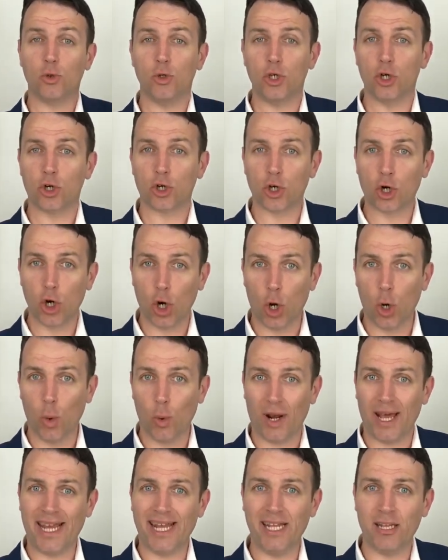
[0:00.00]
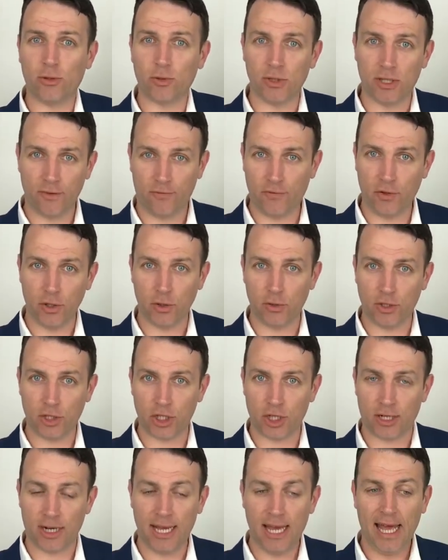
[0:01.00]
to your goal into the
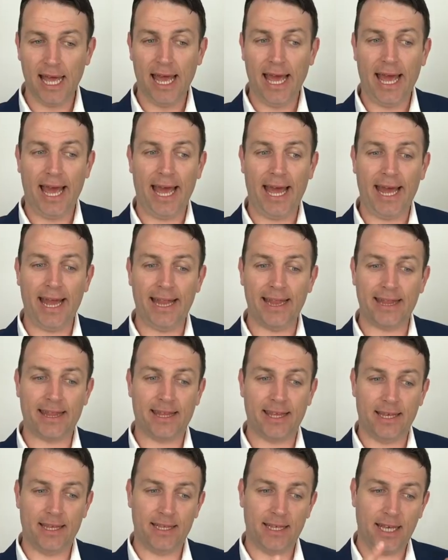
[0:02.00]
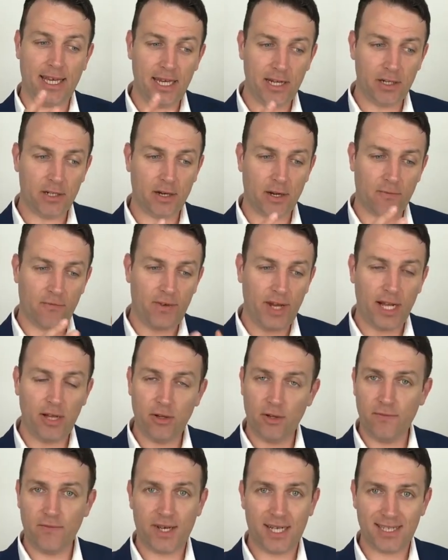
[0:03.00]
future. And here,
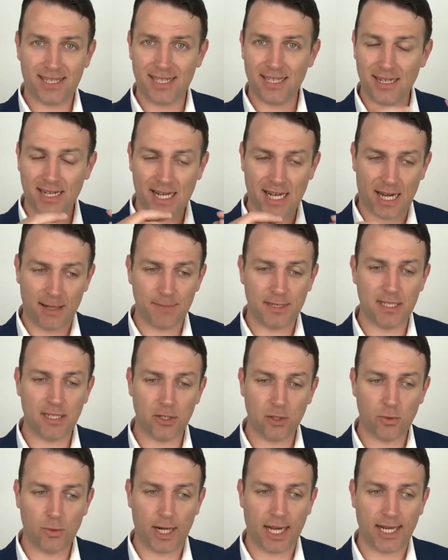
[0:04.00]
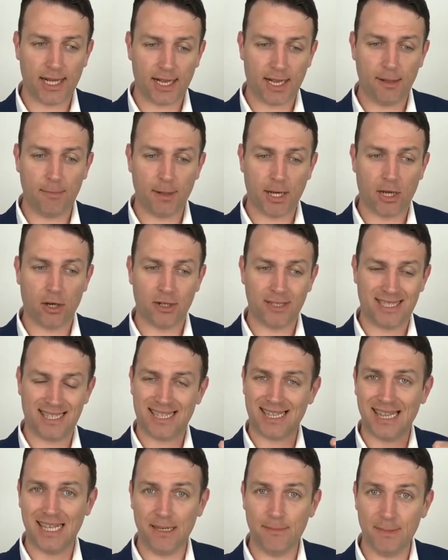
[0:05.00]
value investing comes in greatly because
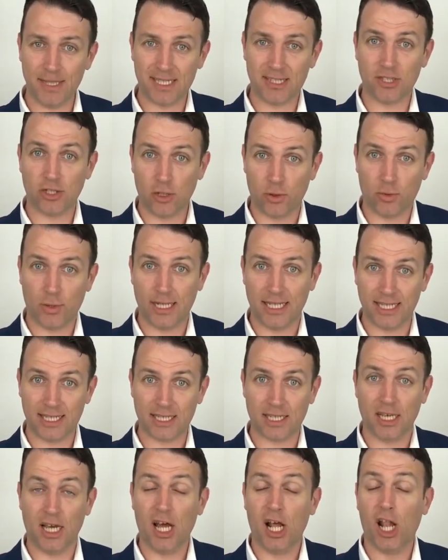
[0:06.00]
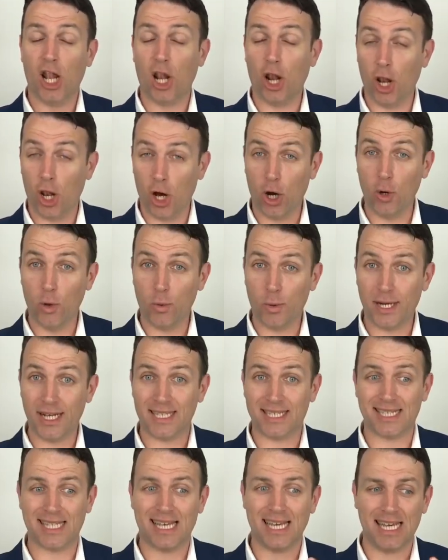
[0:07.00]
it limits the risk. Low
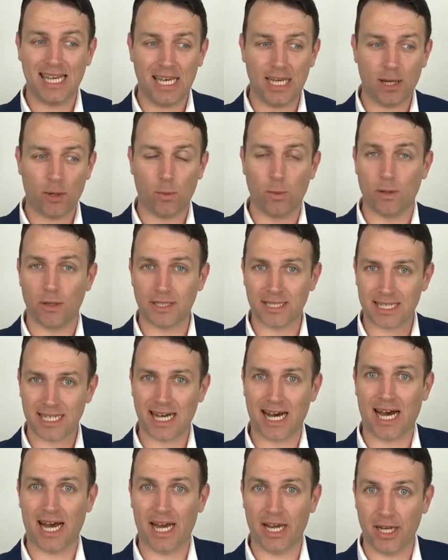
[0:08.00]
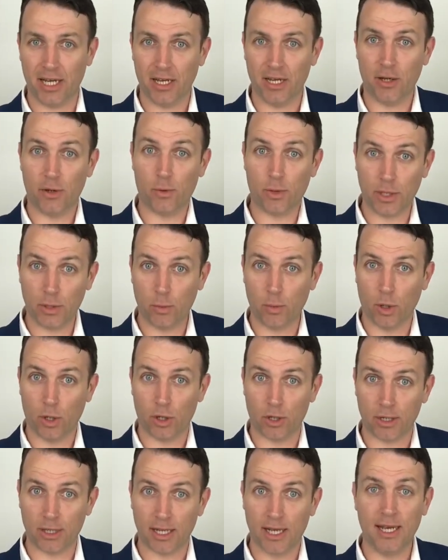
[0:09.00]
risk equals high
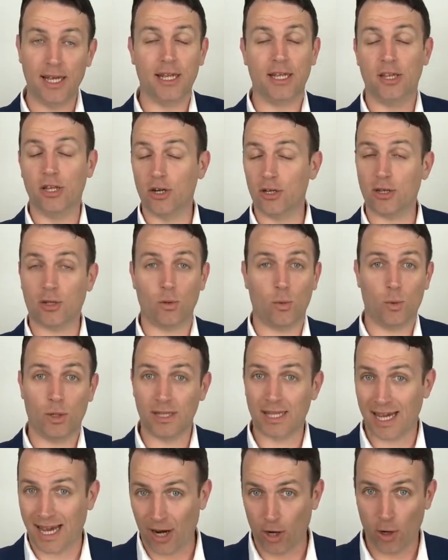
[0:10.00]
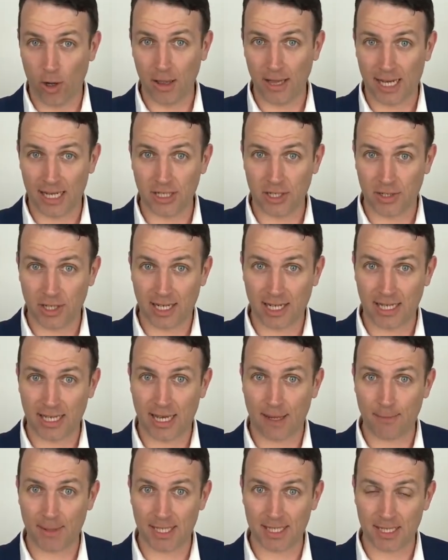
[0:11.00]
reward, not what all other
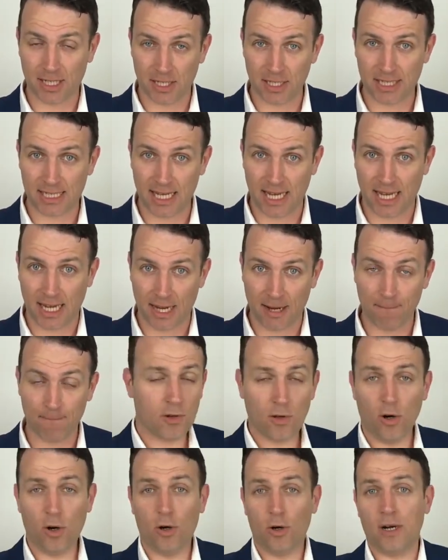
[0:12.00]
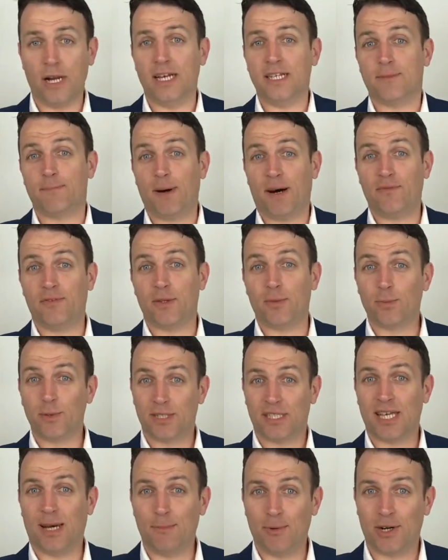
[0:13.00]
academics are saying. Or, as Buffett
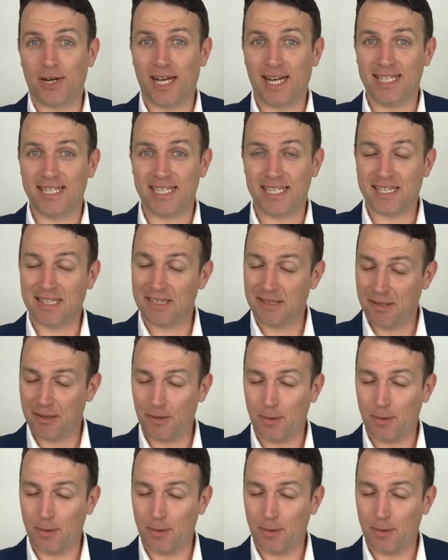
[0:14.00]
would summarize it,